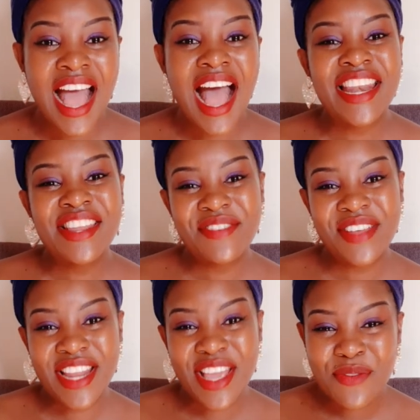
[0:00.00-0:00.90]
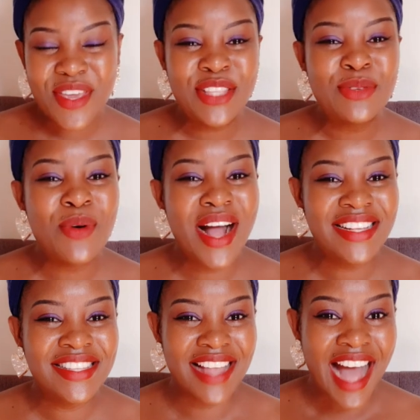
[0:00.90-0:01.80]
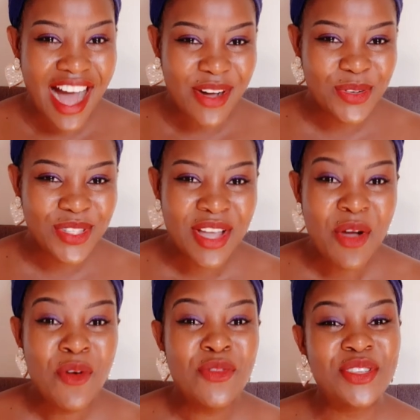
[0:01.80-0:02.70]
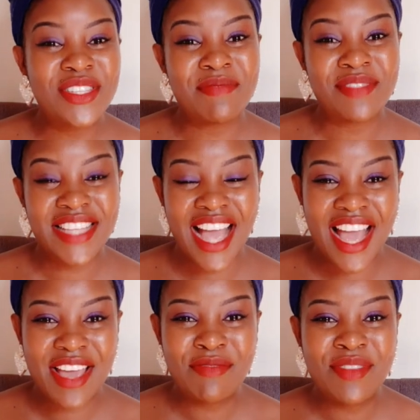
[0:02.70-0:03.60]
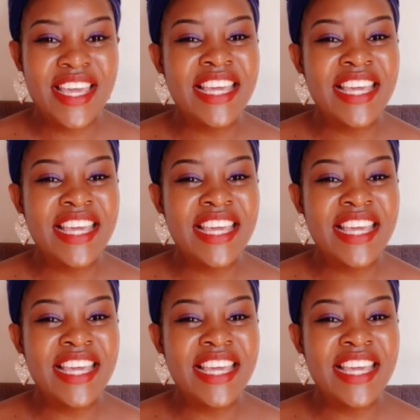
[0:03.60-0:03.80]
and even if it works out for some time,